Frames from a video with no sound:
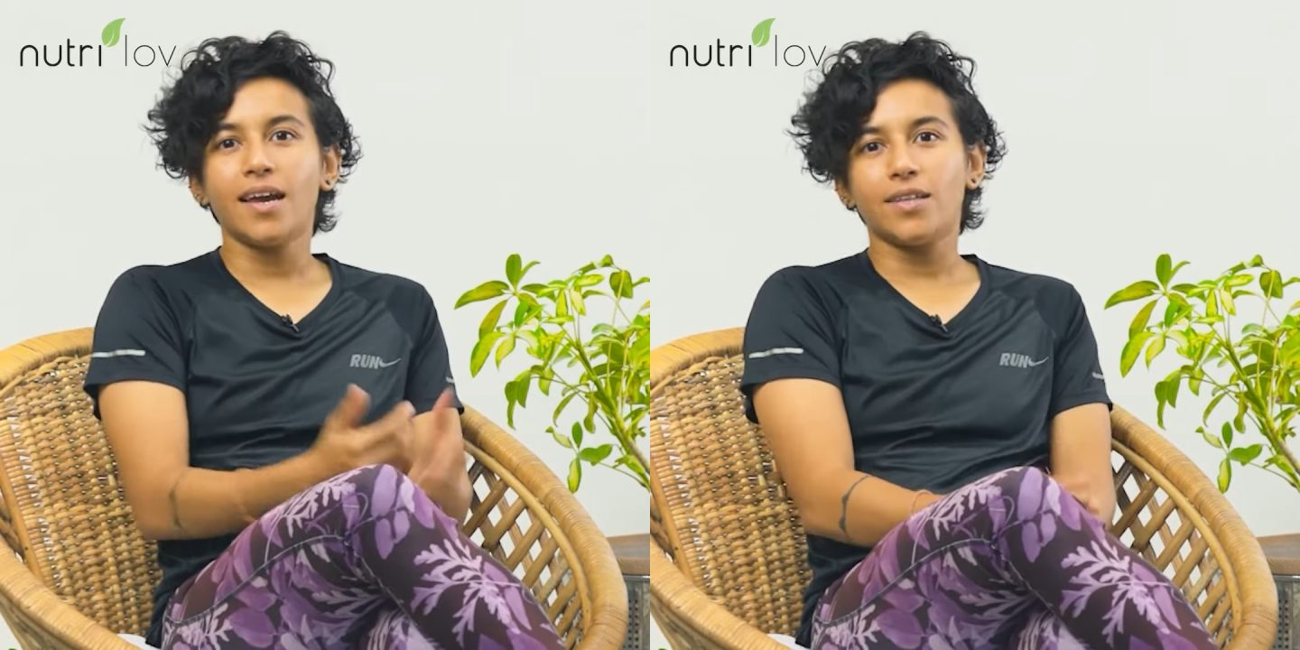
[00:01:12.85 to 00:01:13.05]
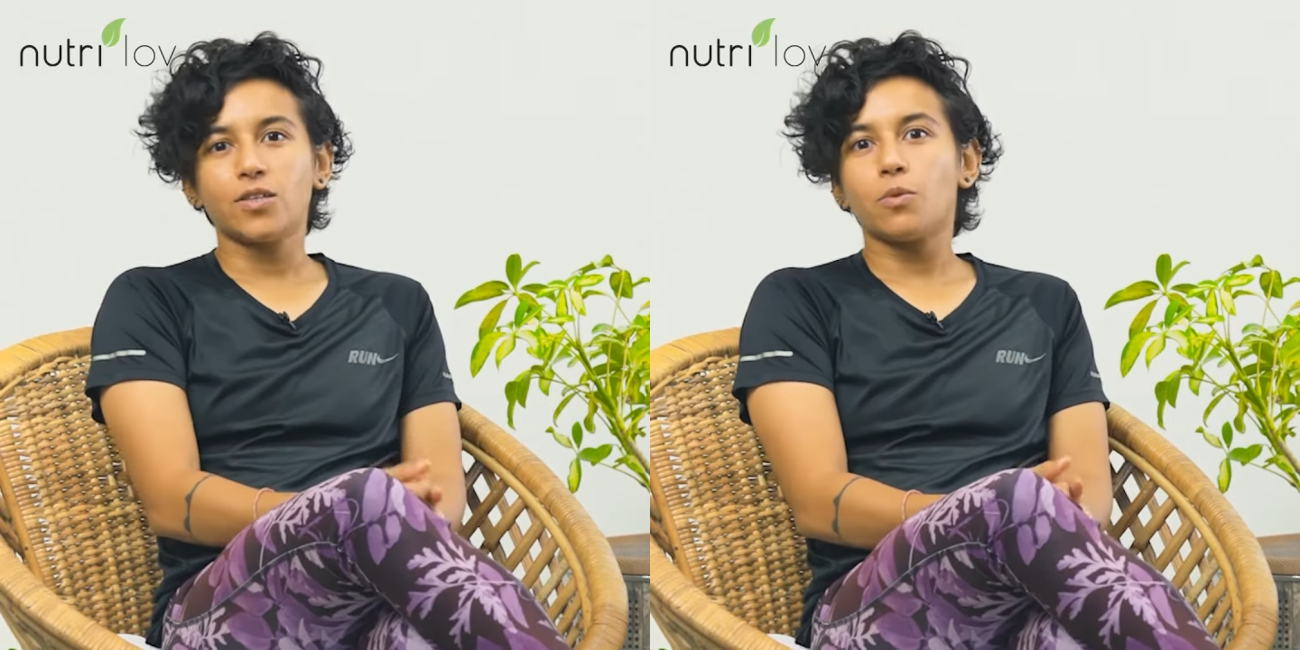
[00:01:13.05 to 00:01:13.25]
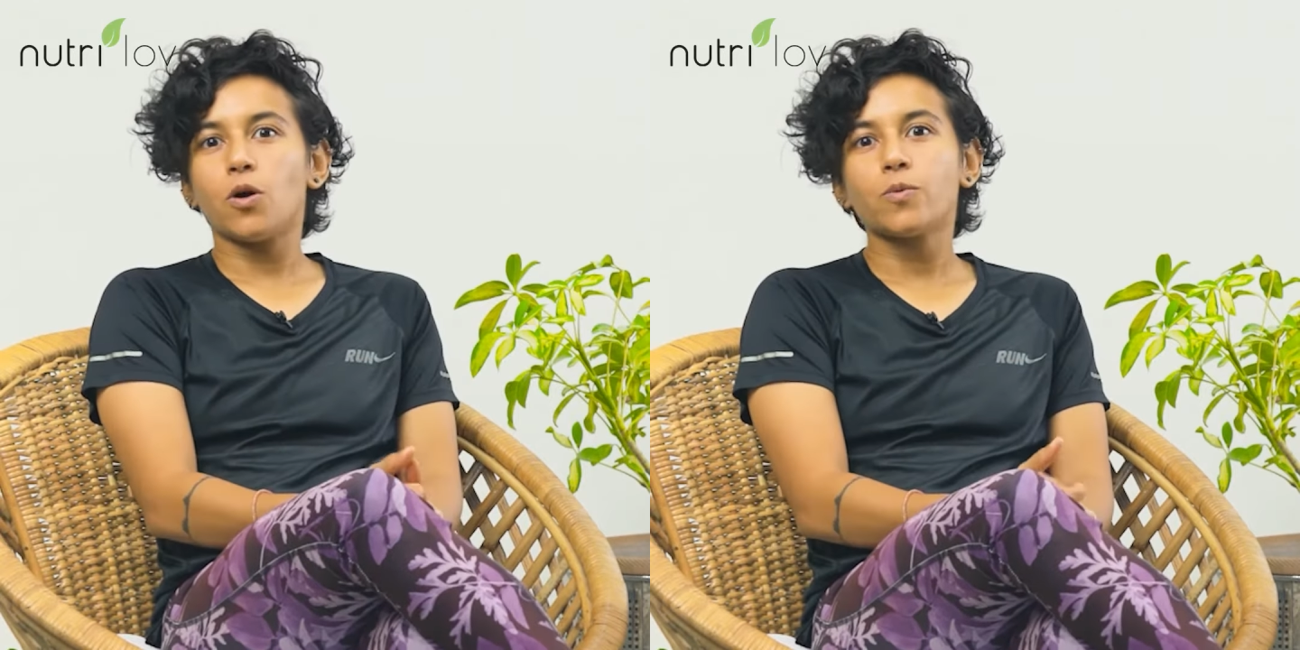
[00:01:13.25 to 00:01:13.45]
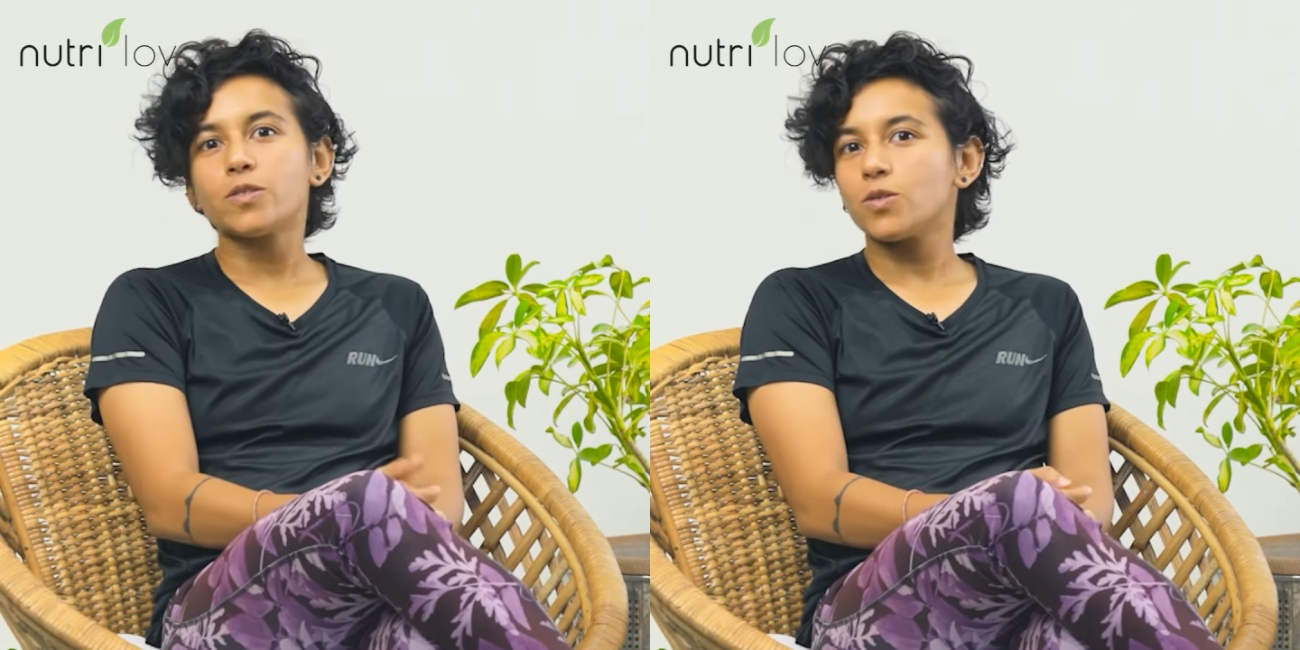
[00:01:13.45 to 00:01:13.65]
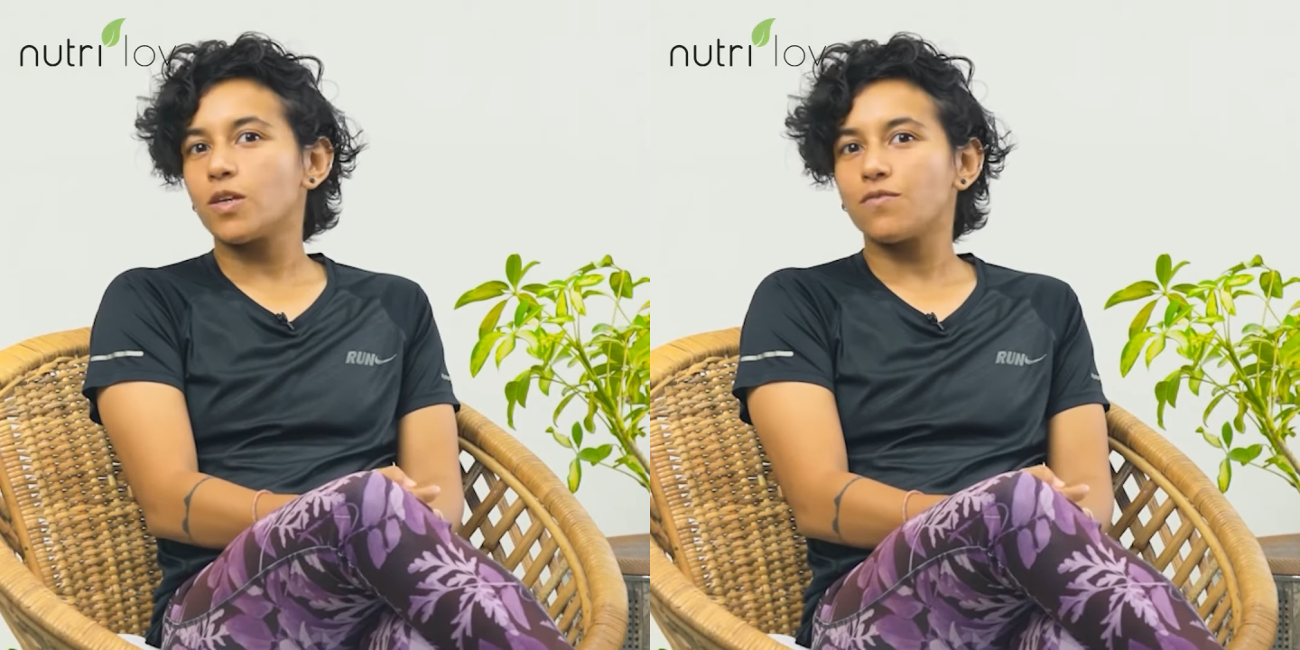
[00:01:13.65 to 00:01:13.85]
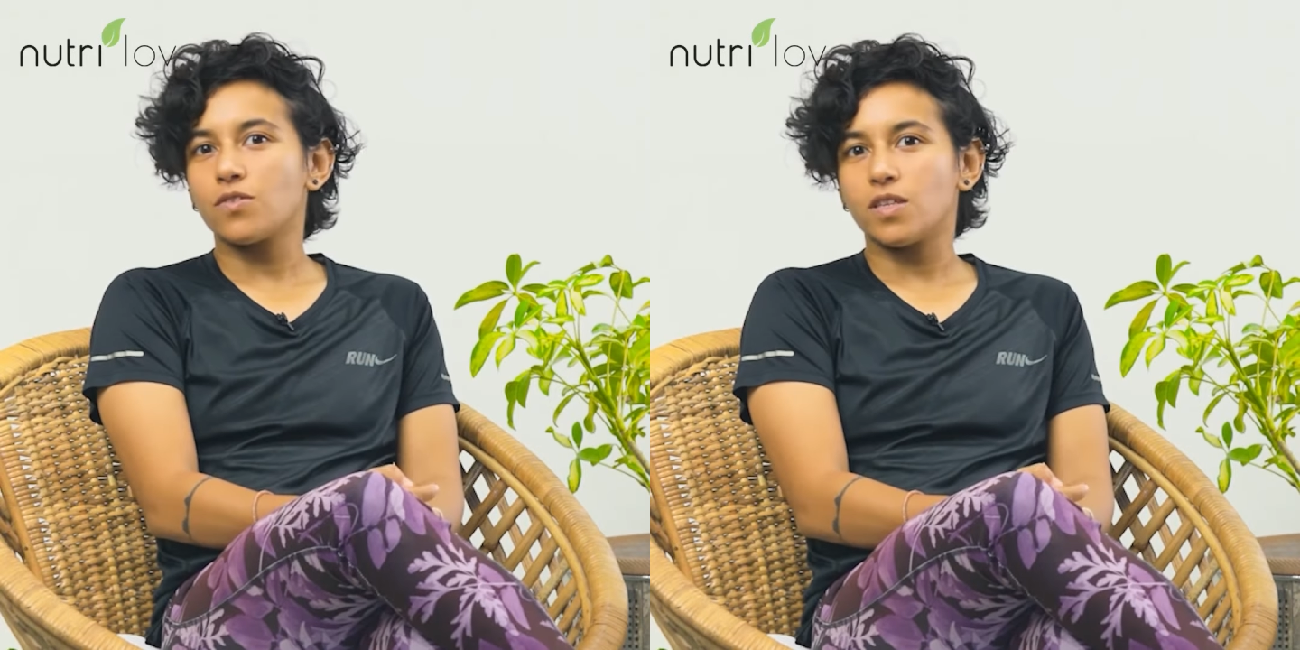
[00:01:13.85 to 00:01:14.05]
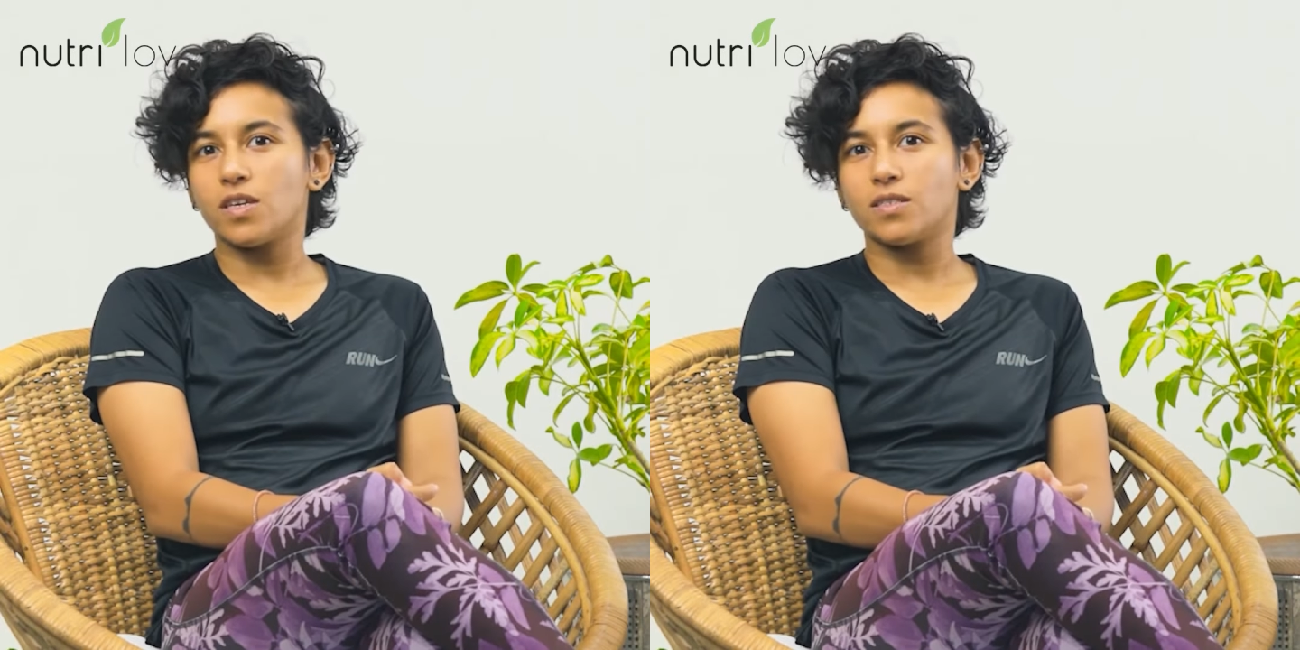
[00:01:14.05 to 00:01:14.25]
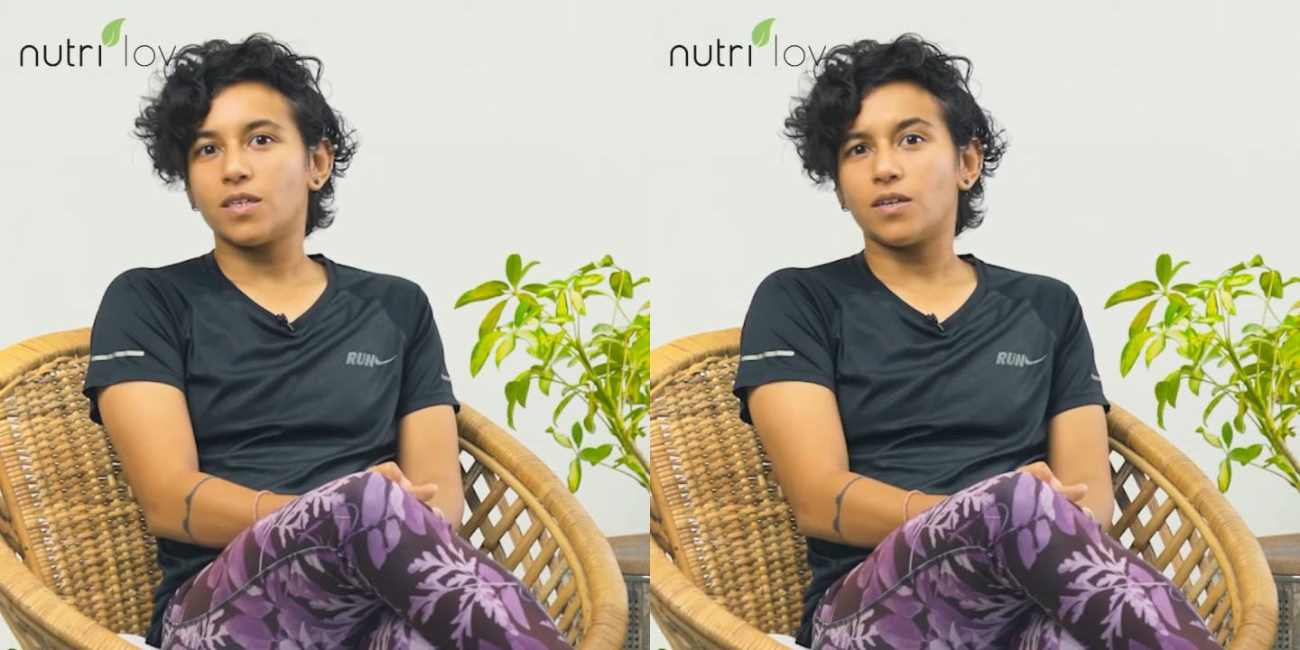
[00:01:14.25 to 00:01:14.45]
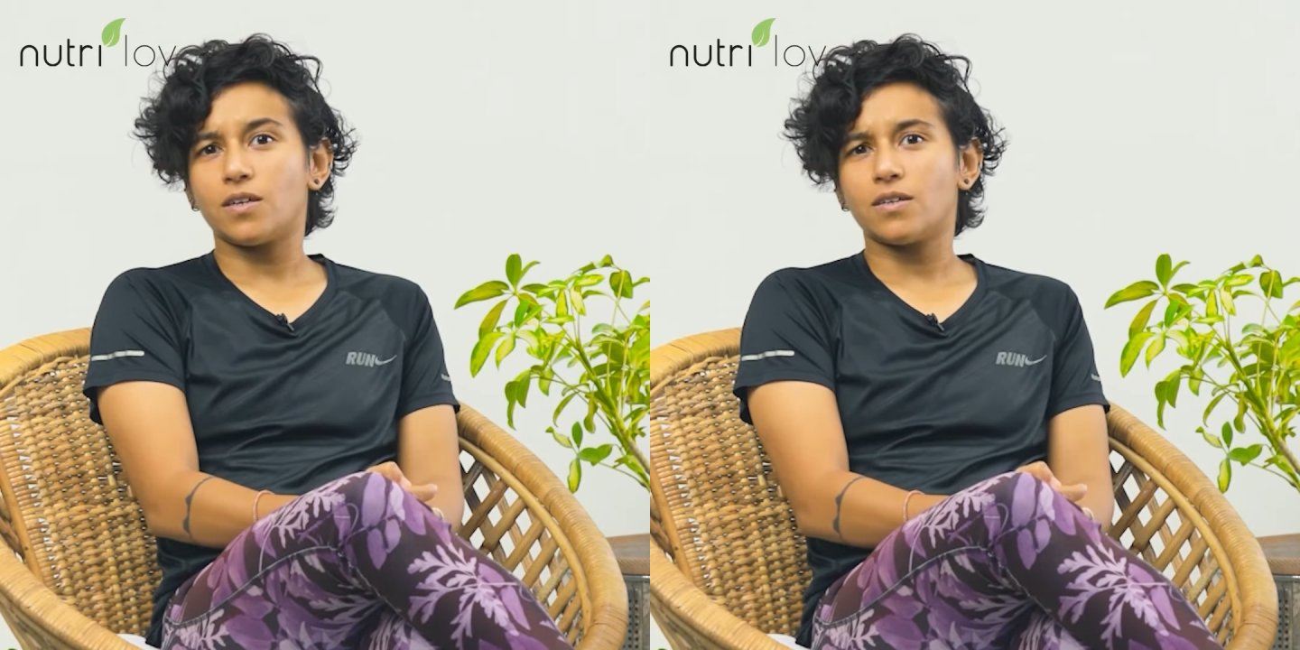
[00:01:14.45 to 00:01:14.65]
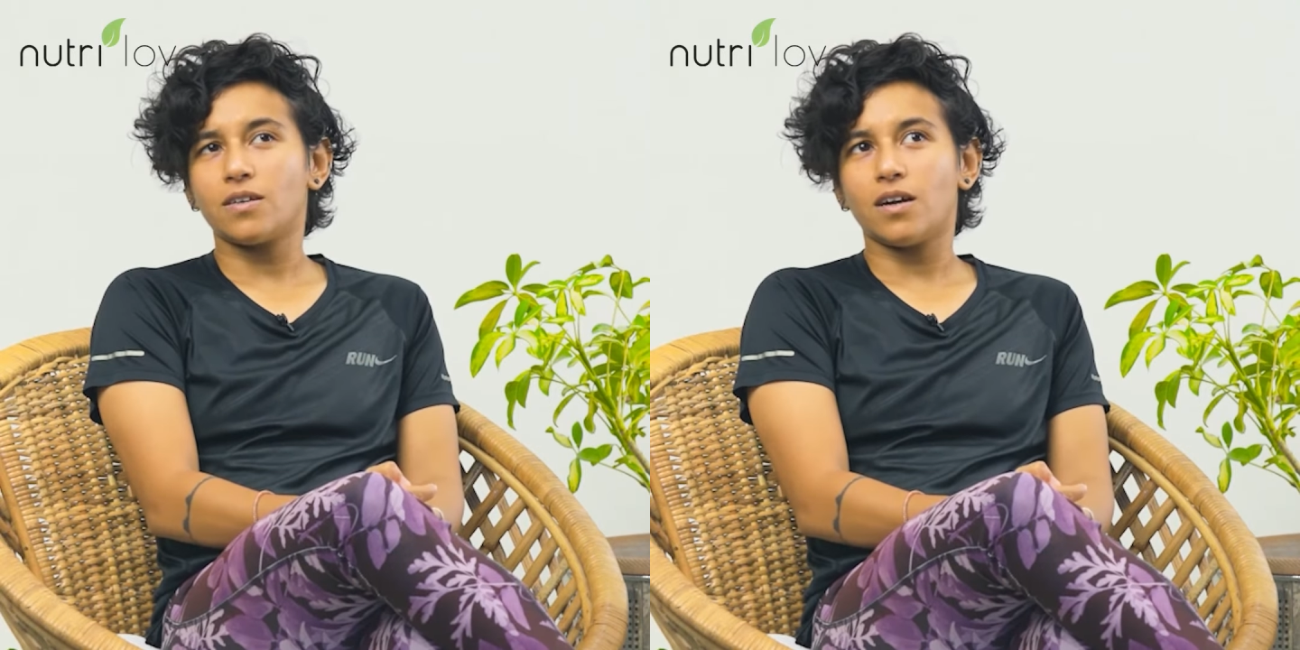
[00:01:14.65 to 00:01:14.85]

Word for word: And so I'm always looking for things that are